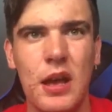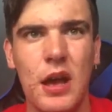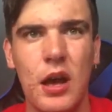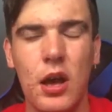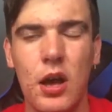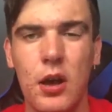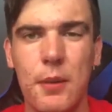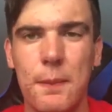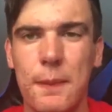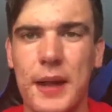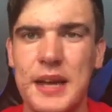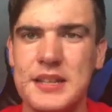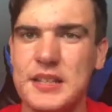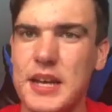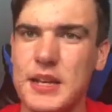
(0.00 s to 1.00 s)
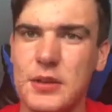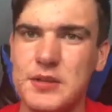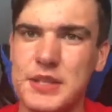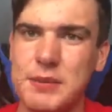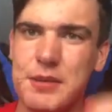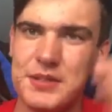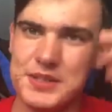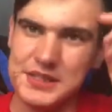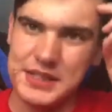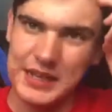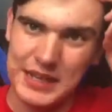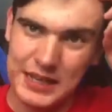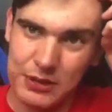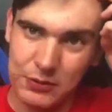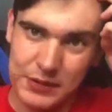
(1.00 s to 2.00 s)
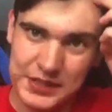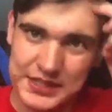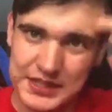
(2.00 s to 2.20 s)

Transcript: And yeah, those emails are sent out in